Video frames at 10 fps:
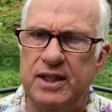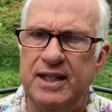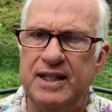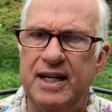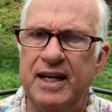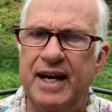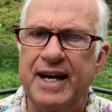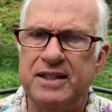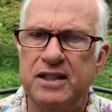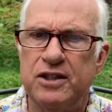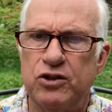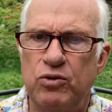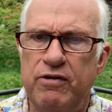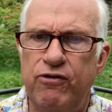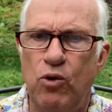And in Exodus
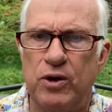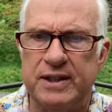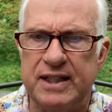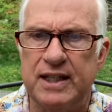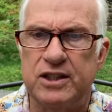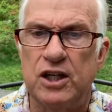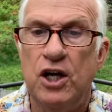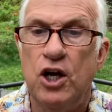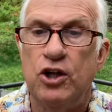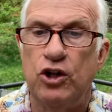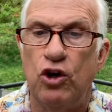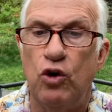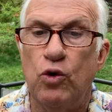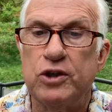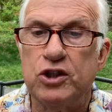3 4, it says, The
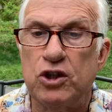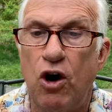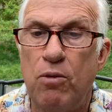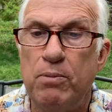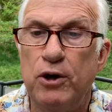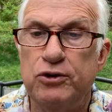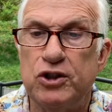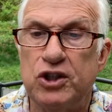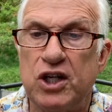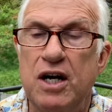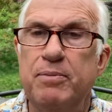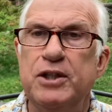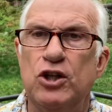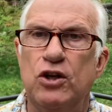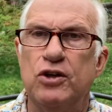Lord saw Moses coming
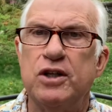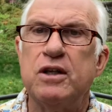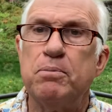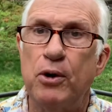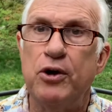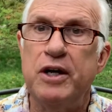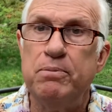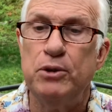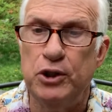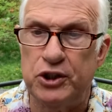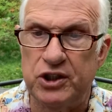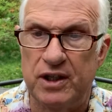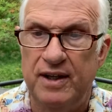to look at the burning bush.